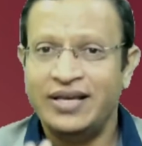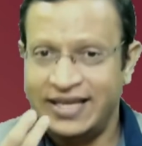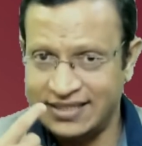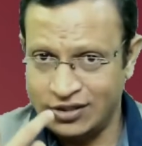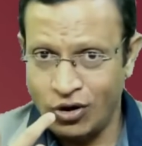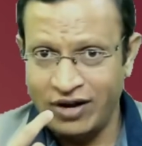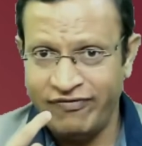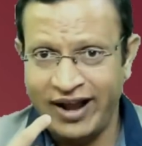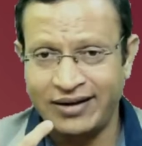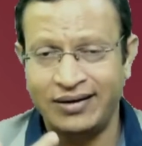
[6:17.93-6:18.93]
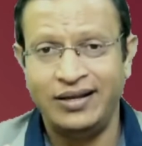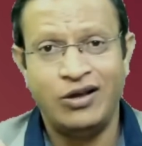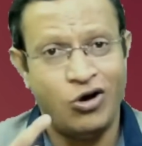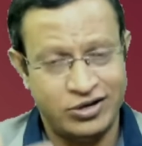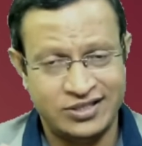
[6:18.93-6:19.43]
Is it olfactory
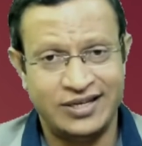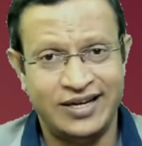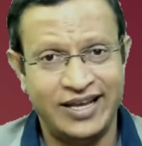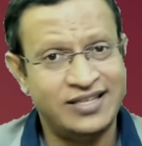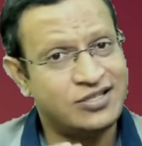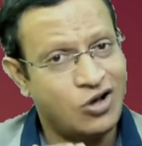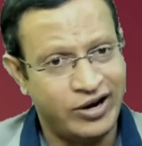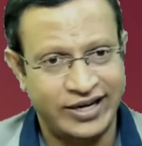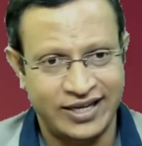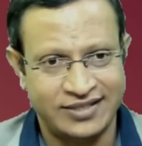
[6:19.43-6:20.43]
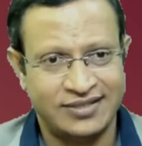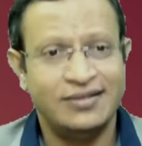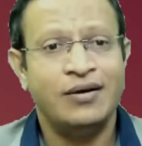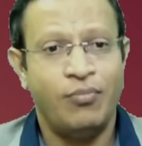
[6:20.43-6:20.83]
or is it taste or a touch?